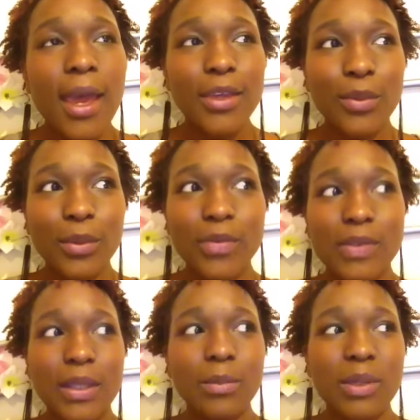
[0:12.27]
you would have
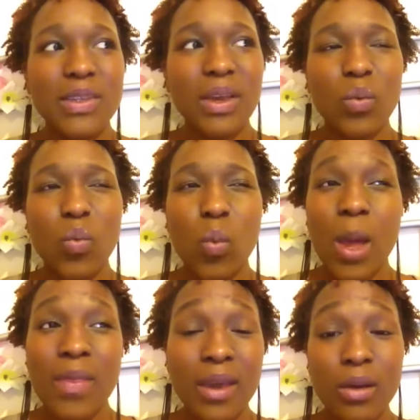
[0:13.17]
seen me say,
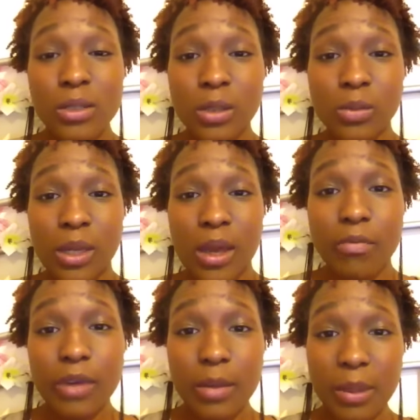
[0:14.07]
Why the hell don't we
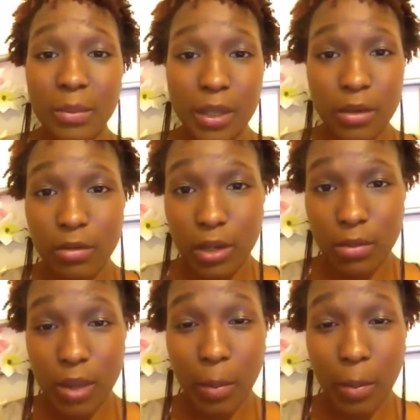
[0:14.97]
have a BB cream?